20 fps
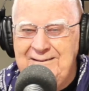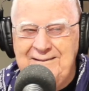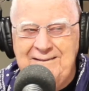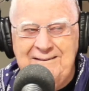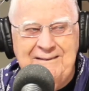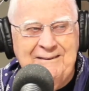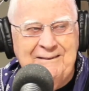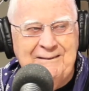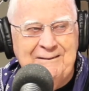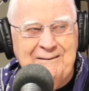
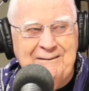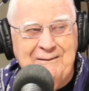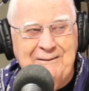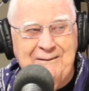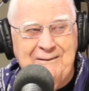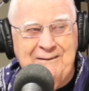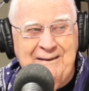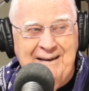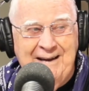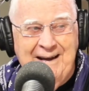
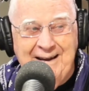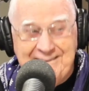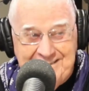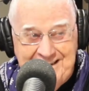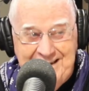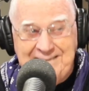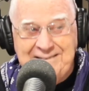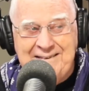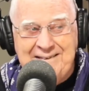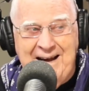you at
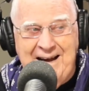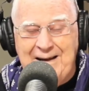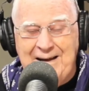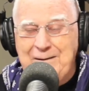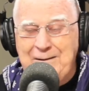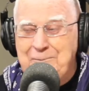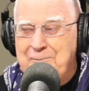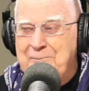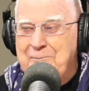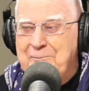that
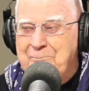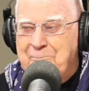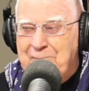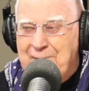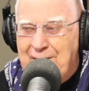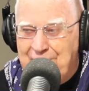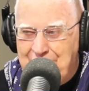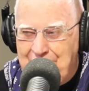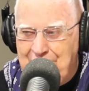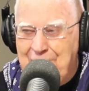time,
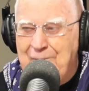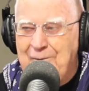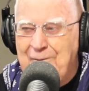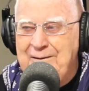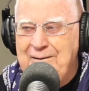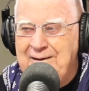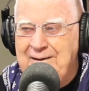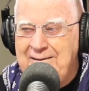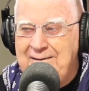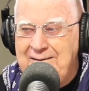if you were in the